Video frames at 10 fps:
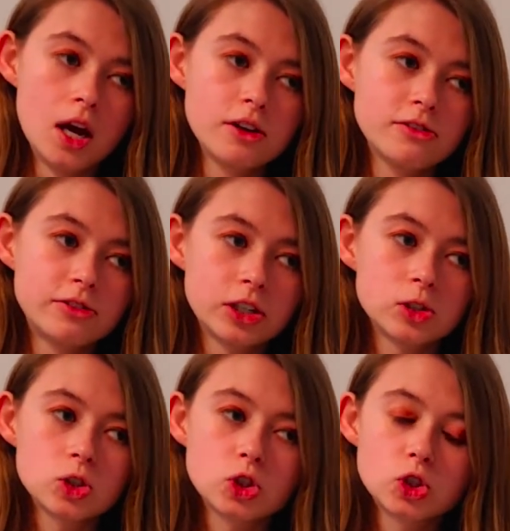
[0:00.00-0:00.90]

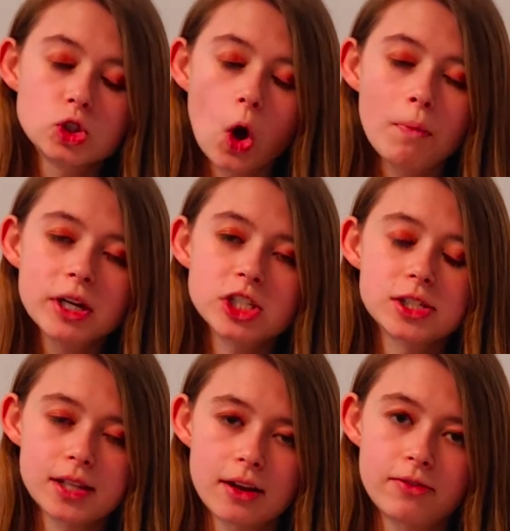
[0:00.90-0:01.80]
feels so much
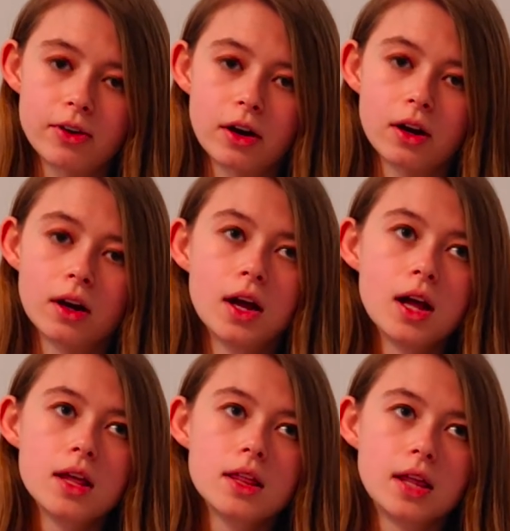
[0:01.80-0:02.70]
safer
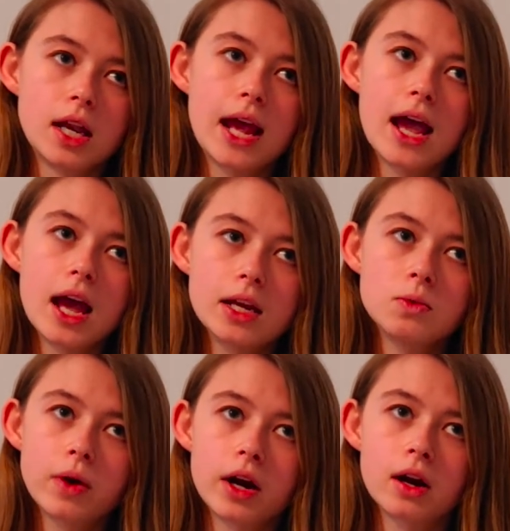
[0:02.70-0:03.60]
than
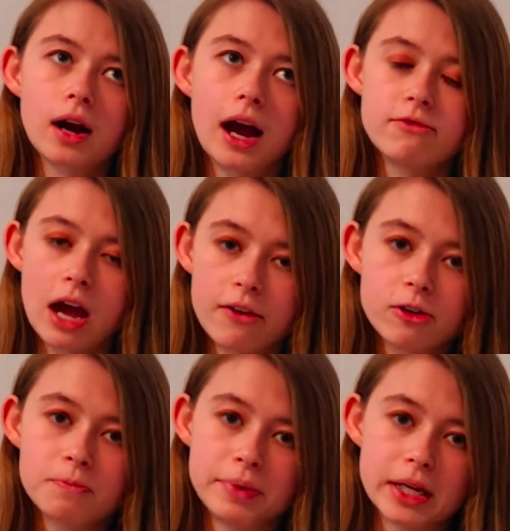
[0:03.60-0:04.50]
anywhere I've
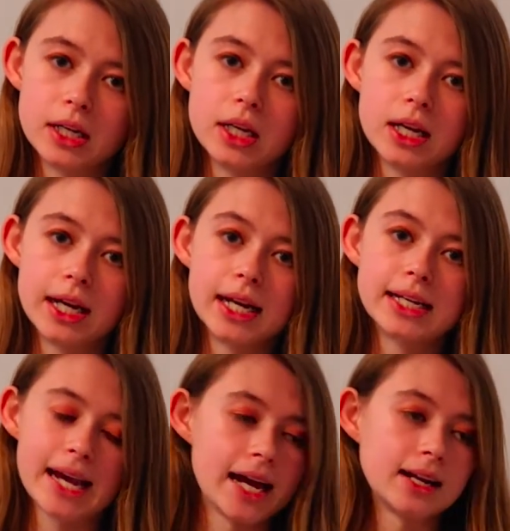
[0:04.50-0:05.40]
ever been in
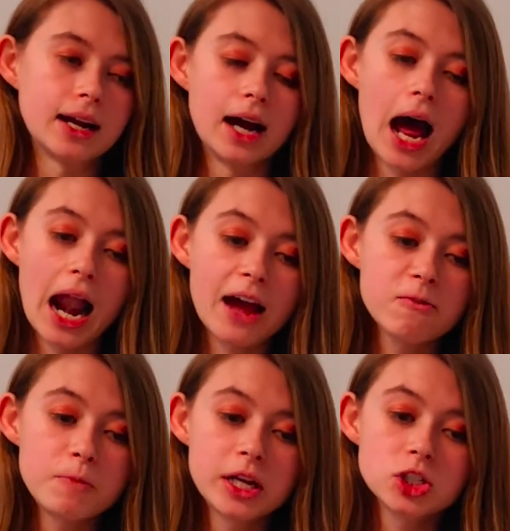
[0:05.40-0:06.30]
Canada. And
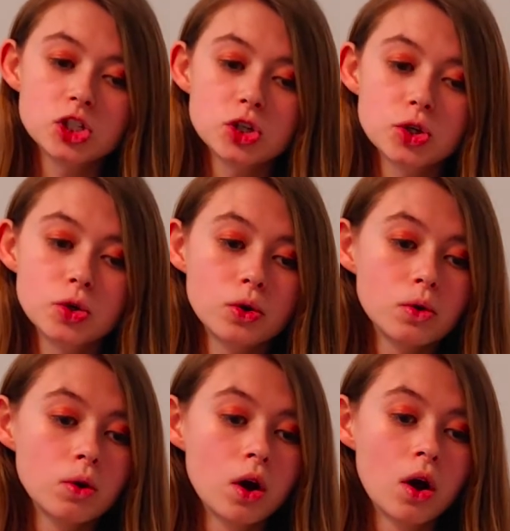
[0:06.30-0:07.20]
I've been
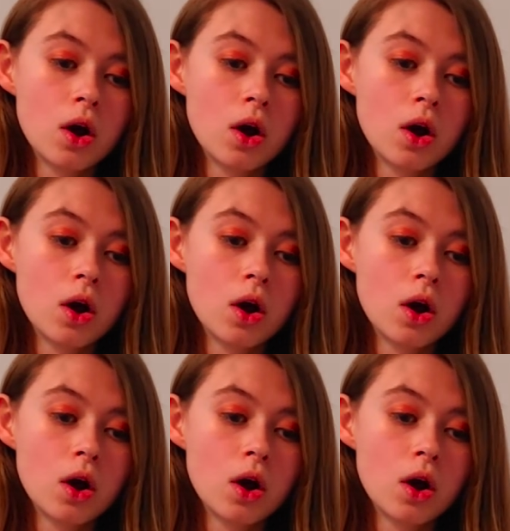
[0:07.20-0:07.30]
to